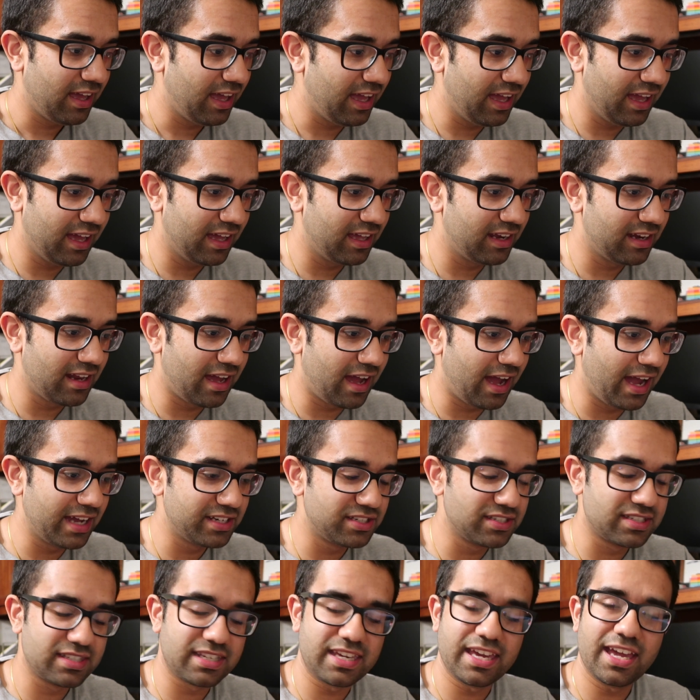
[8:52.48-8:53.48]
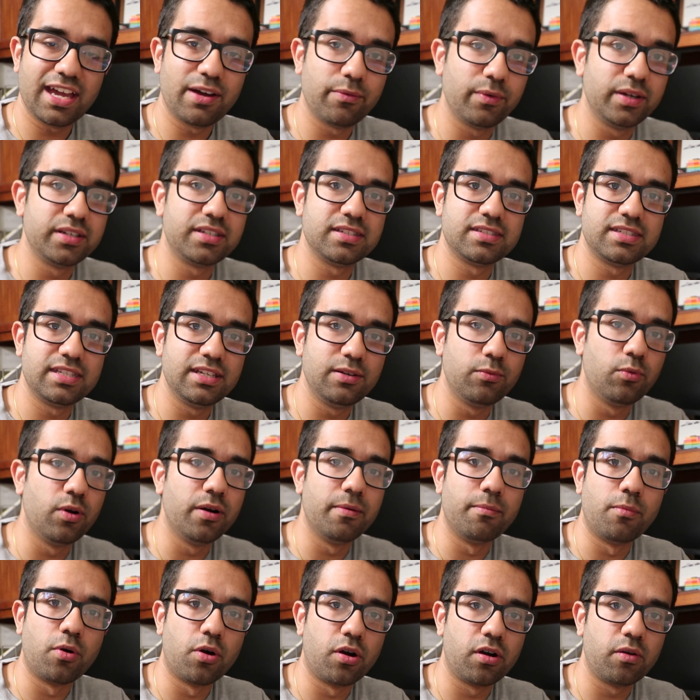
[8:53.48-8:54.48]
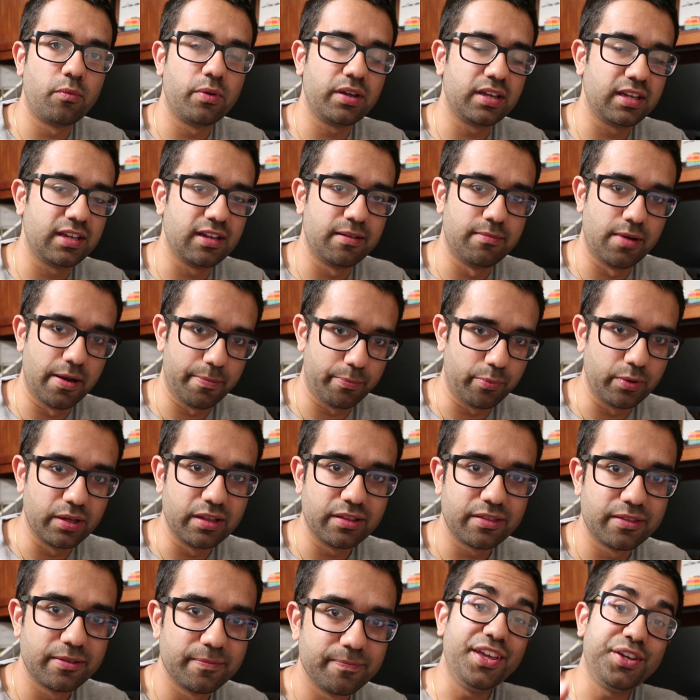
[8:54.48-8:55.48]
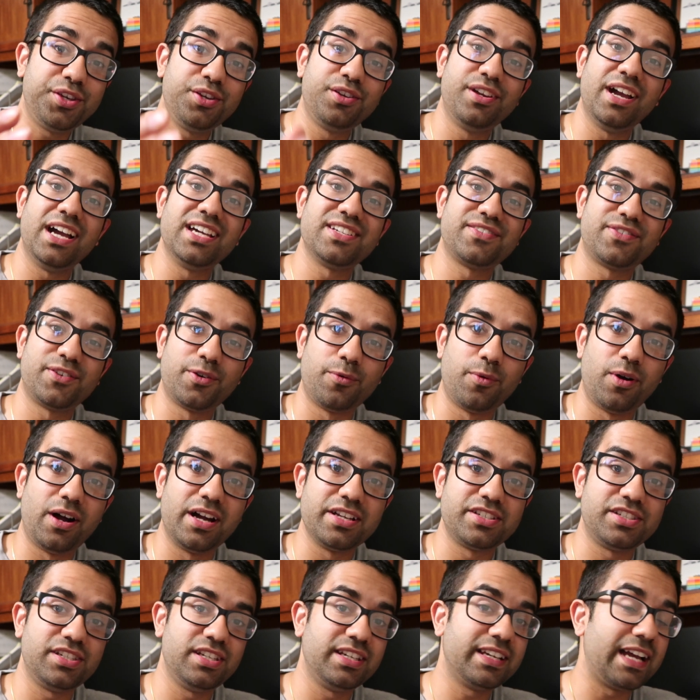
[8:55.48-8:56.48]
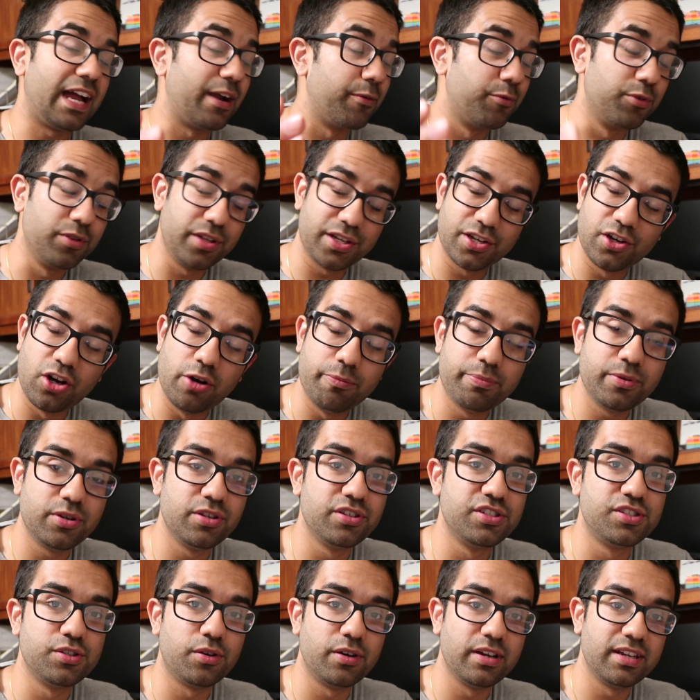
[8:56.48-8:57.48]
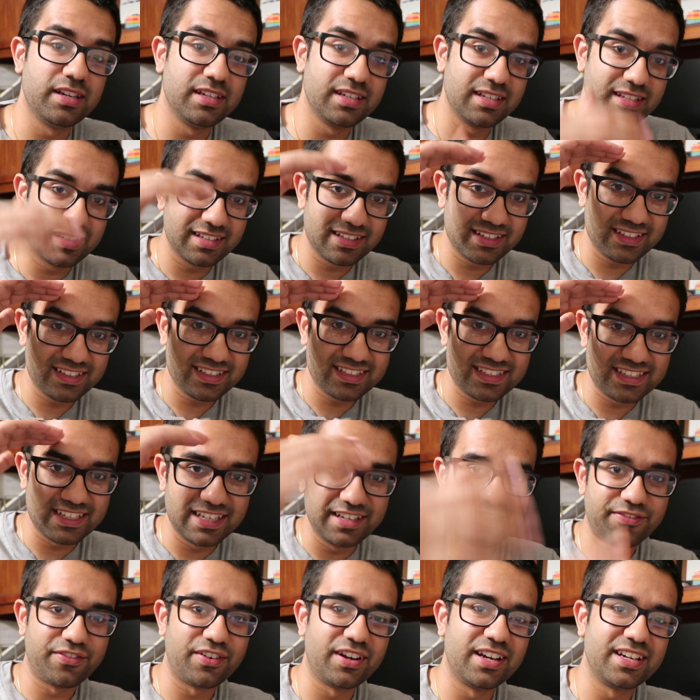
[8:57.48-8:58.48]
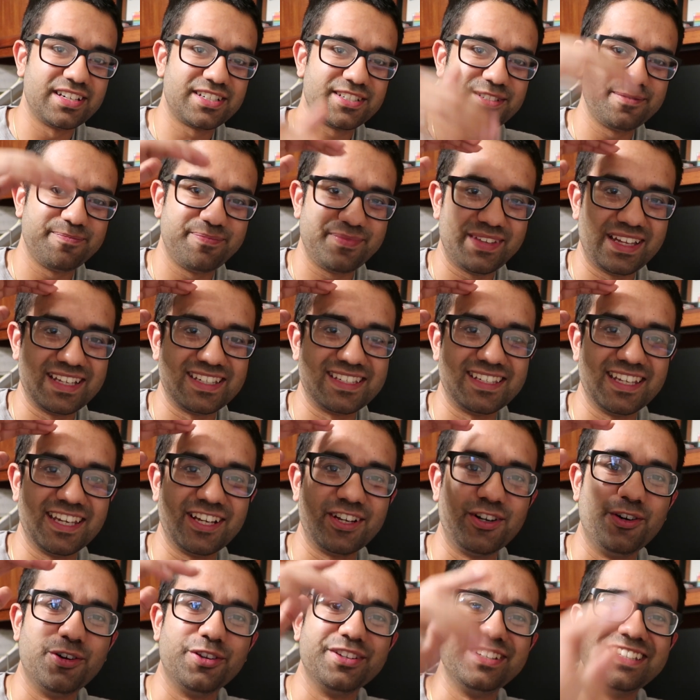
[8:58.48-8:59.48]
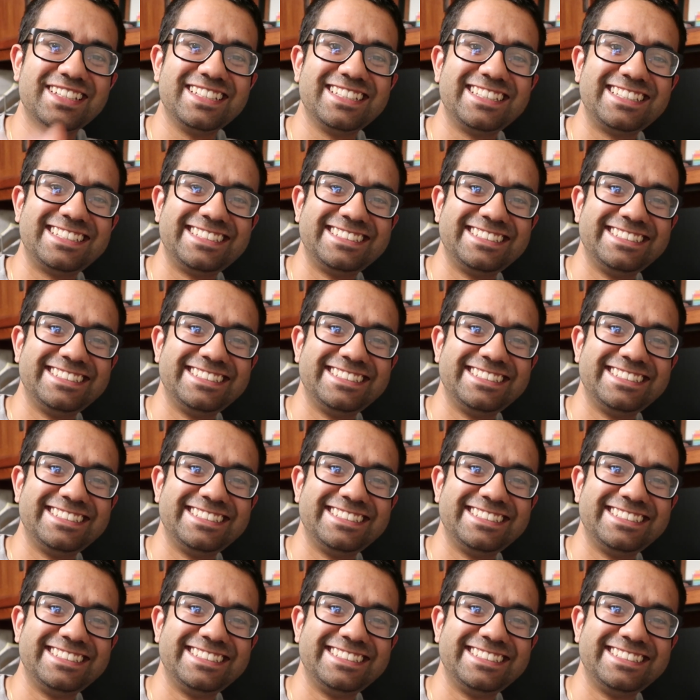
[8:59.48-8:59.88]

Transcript: and I just can't wait to see what more we can come up with. Thank you guys for watching. I really hope you enjoyed it. Stay fresh and stay golden.